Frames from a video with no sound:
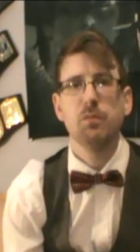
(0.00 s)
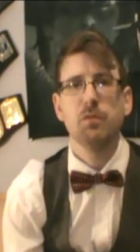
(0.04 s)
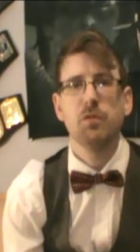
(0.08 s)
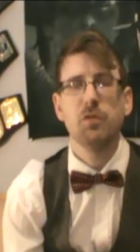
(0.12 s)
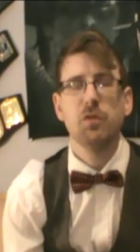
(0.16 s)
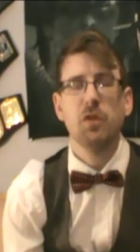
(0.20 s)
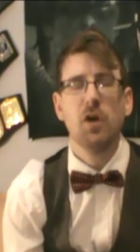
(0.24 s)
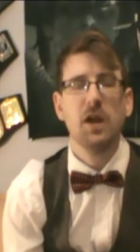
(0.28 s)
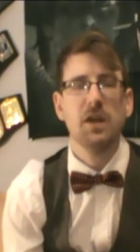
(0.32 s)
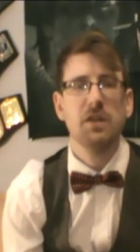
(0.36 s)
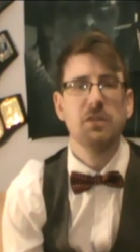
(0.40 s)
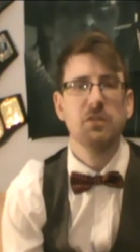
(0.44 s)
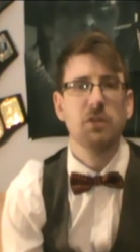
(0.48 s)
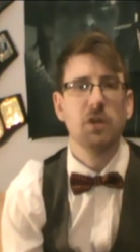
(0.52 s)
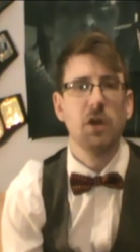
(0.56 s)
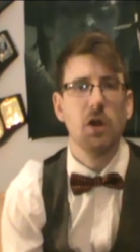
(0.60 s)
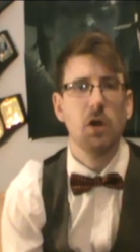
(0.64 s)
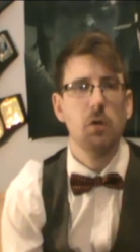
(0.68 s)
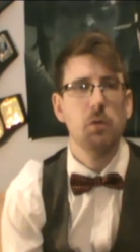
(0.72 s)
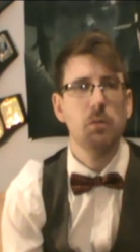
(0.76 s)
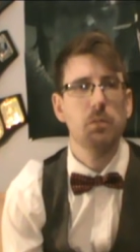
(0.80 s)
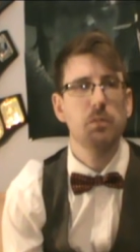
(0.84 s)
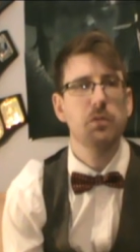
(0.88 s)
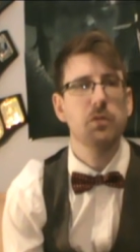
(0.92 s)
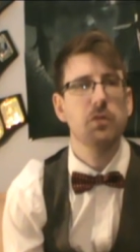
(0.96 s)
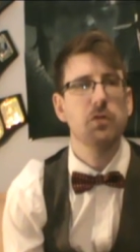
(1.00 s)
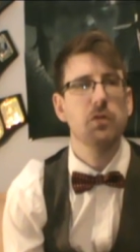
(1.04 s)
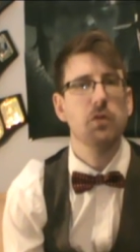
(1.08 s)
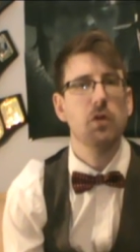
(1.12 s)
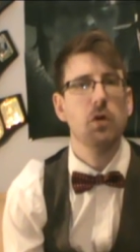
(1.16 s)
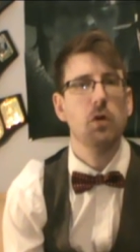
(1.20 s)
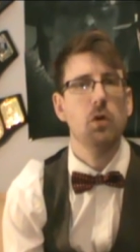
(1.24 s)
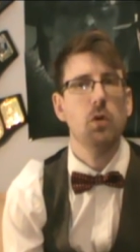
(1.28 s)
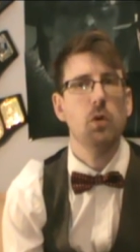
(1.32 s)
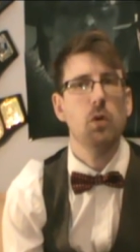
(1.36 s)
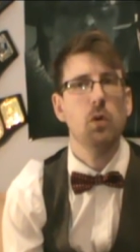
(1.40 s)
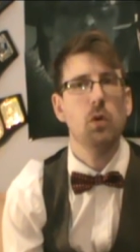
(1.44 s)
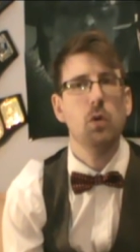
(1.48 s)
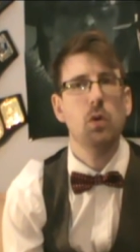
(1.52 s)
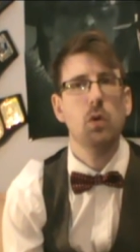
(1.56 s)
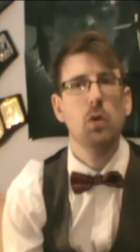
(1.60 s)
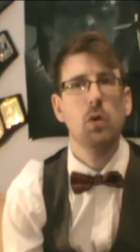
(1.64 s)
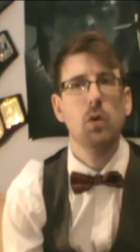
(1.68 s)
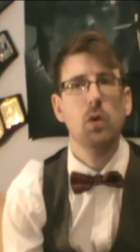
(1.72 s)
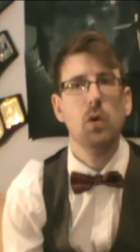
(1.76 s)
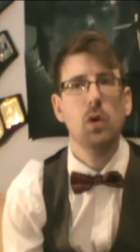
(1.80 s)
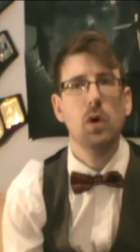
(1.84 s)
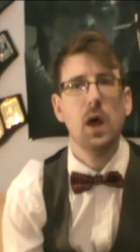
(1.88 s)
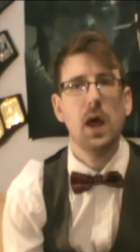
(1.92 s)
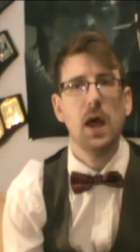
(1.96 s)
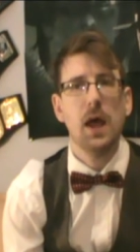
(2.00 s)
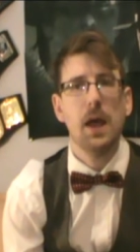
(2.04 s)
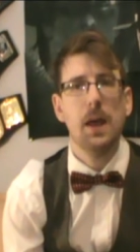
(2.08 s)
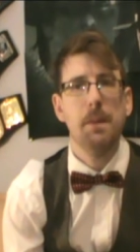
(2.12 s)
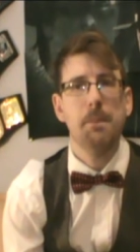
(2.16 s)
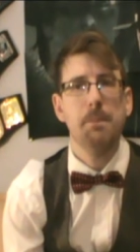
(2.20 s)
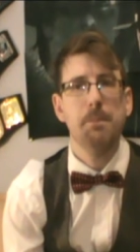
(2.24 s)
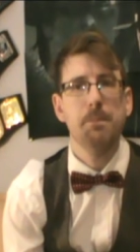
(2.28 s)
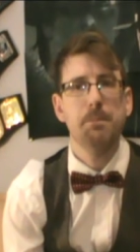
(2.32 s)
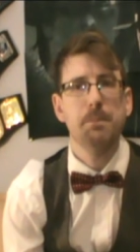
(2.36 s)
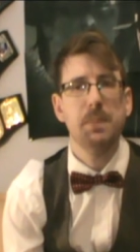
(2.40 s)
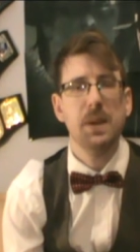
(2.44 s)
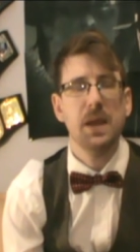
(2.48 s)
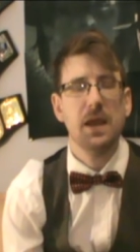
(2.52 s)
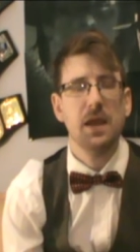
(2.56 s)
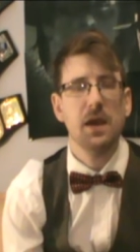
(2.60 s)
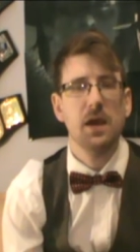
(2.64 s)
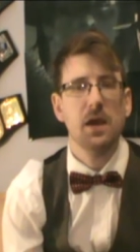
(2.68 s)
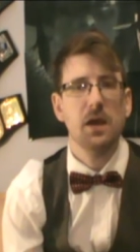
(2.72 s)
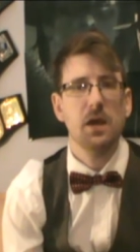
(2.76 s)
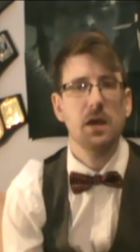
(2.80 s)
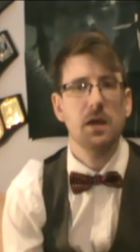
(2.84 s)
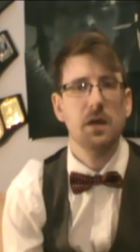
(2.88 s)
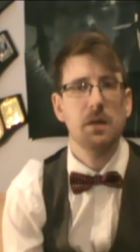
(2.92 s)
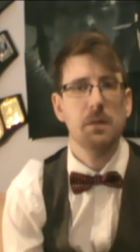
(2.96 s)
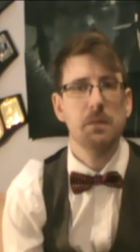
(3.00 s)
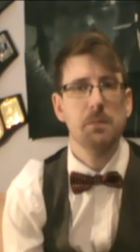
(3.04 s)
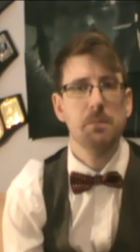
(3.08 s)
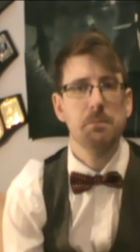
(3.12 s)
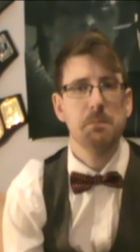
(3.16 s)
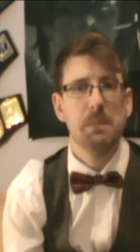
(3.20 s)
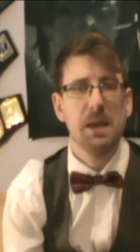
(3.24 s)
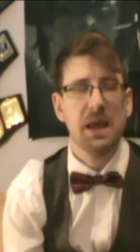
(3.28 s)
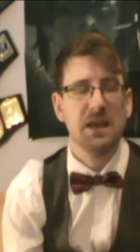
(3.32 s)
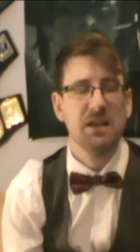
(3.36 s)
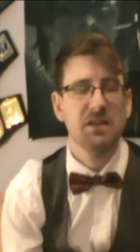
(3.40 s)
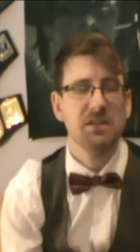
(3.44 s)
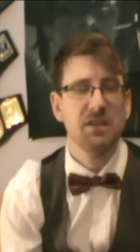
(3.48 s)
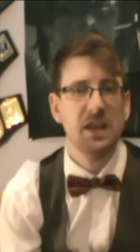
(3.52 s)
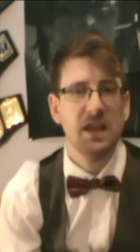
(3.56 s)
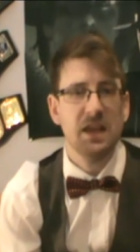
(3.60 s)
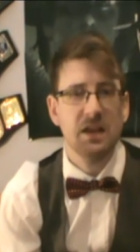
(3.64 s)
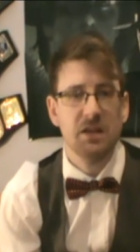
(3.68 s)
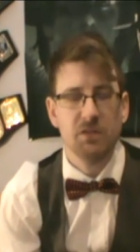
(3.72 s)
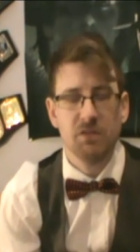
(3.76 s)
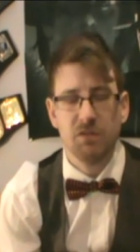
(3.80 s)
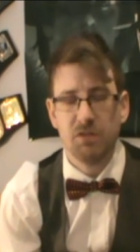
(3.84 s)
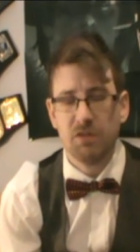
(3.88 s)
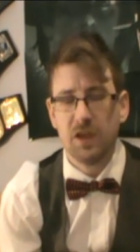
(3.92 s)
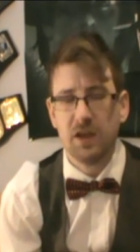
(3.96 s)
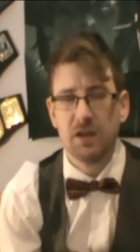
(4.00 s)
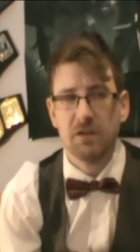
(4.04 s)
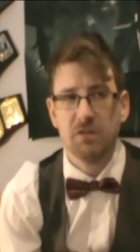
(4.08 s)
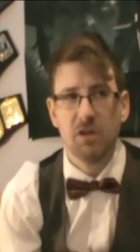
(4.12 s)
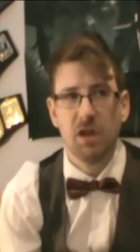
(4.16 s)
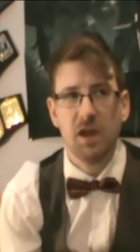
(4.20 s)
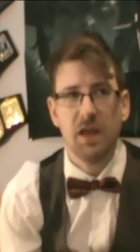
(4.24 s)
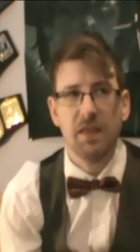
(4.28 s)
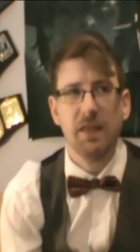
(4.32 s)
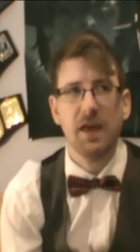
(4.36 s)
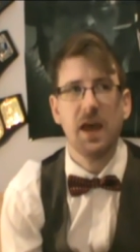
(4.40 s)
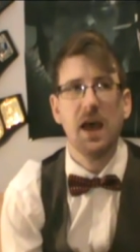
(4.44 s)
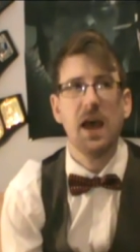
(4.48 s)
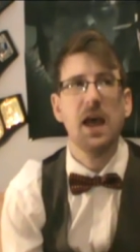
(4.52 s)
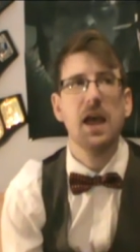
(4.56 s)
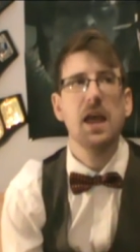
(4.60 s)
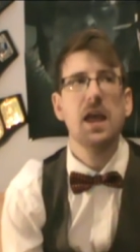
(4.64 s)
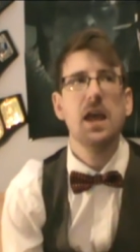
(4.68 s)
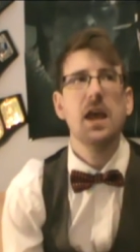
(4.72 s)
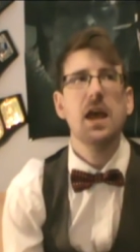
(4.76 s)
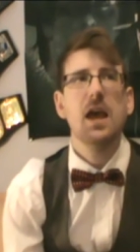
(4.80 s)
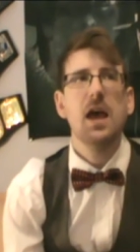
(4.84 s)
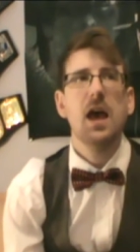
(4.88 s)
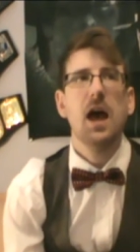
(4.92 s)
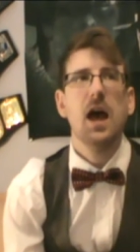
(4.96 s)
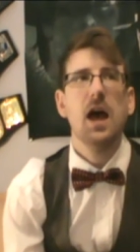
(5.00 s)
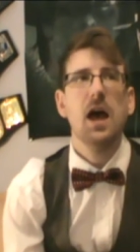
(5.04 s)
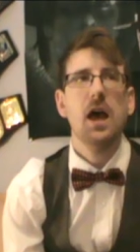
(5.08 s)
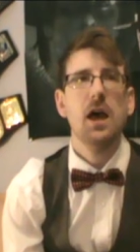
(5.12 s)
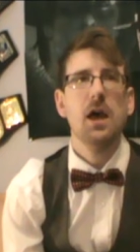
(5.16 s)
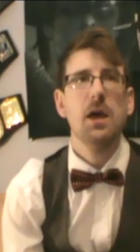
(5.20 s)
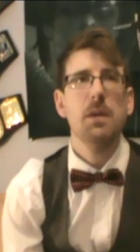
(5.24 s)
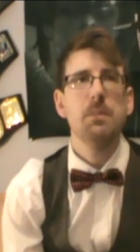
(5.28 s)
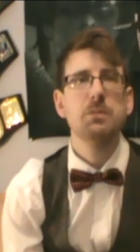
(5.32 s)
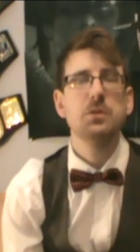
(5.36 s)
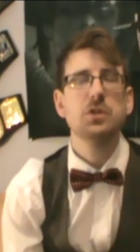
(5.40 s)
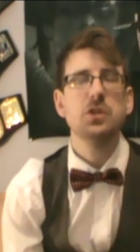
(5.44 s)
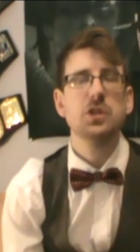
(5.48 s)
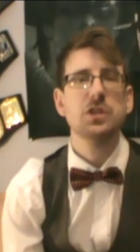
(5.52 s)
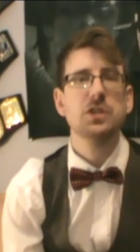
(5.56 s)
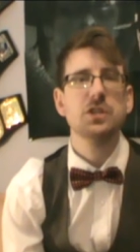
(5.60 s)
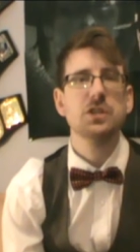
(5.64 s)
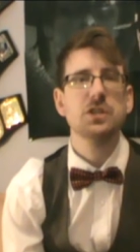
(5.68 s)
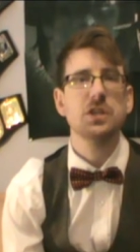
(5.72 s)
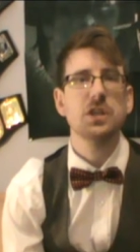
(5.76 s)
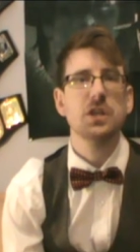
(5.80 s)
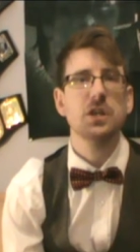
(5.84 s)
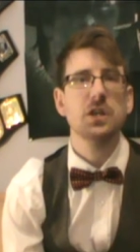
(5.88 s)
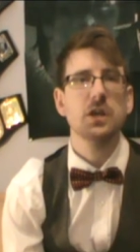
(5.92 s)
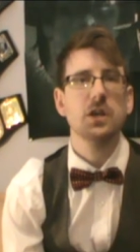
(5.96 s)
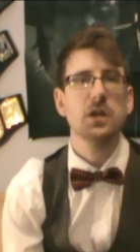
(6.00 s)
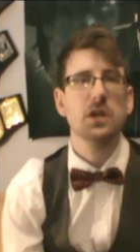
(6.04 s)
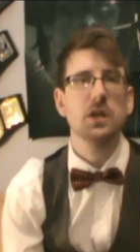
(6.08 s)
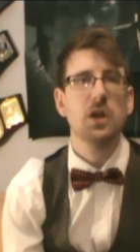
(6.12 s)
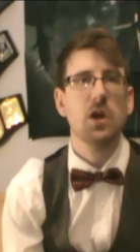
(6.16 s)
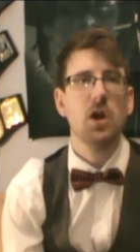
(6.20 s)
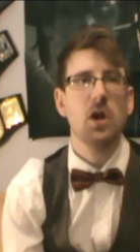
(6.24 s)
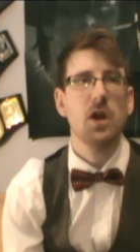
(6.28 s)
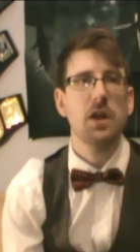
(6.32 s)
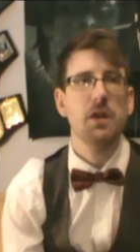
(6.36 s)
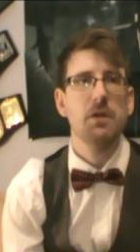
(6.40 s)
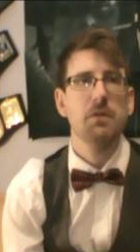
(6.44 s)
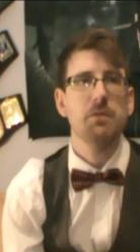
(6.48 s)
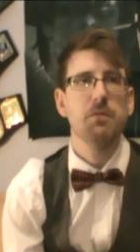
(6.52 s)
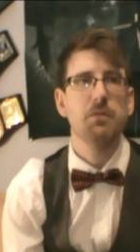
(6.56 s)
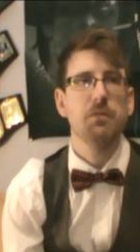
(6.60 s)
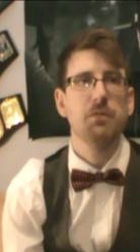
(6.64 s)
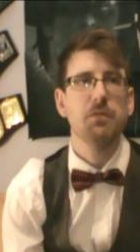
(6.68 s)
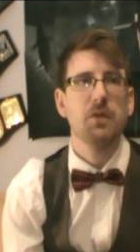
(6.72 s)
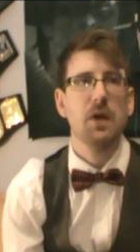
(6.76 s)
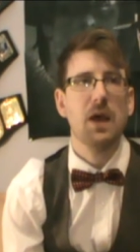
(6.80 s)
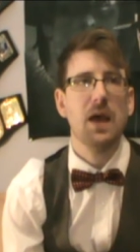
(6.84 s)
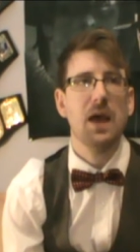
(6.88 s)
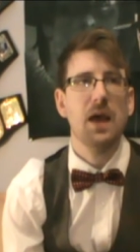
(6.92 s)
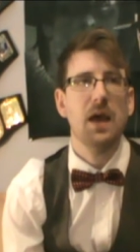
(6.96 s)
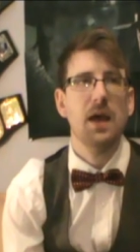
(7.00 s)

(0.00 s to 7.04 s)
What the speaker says: sight scopes or bigger magazines, things like that, just to kind of